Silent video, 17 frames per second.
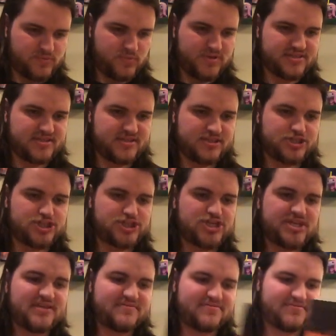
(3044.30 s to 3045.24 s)
was the
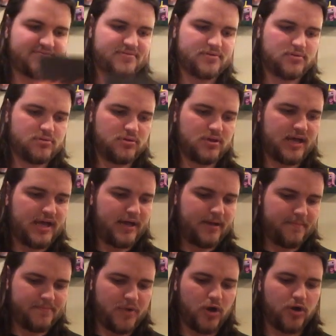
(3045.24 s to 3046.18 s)
chief
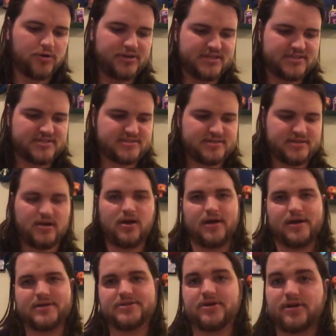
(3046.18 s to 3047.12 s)
artist
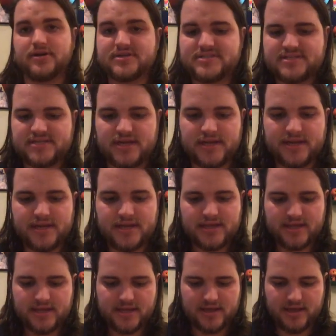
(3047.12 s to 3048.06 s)
on Dark Sun.
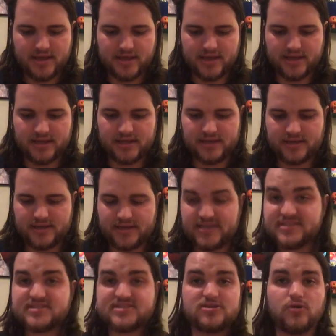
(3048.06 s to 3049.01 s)

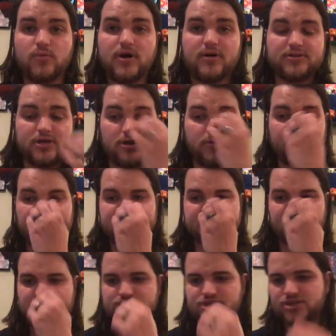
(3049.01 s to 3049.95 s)
He's still well known. He's
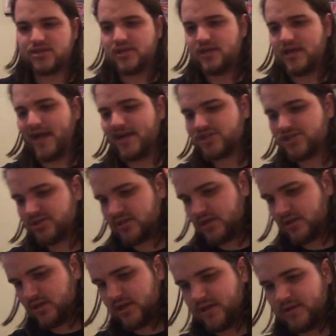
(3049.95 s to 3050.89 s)
actually,
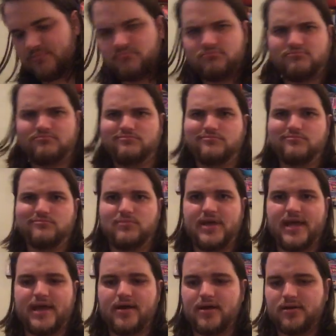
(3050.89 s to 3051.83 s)

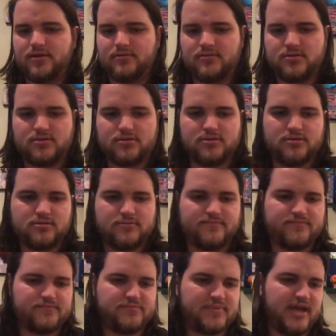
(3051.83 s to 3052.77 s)
hang on.
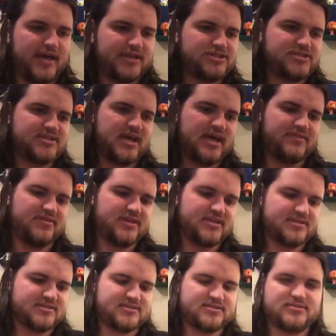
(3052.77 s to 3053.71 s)
I just got
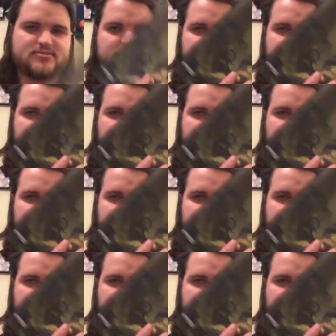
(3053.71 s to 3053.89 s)
this.